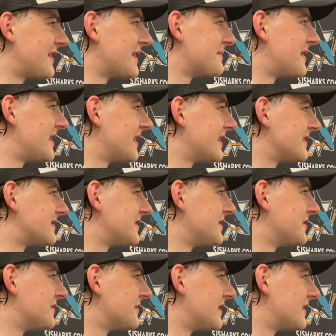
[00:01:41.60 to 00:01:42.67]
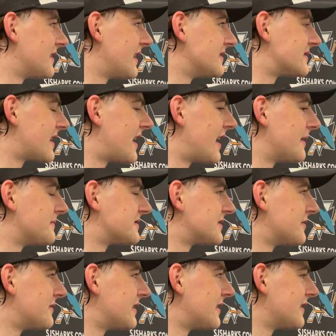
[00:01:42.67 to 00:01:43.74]
that money into you and time,
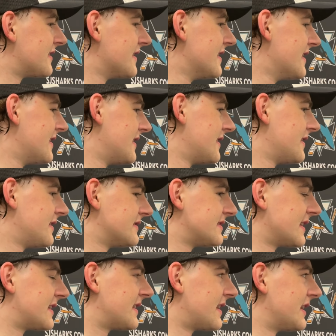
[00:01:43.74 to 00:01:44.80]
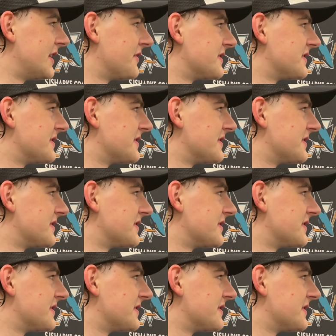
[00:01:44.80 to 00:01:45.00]
so it's like kind of your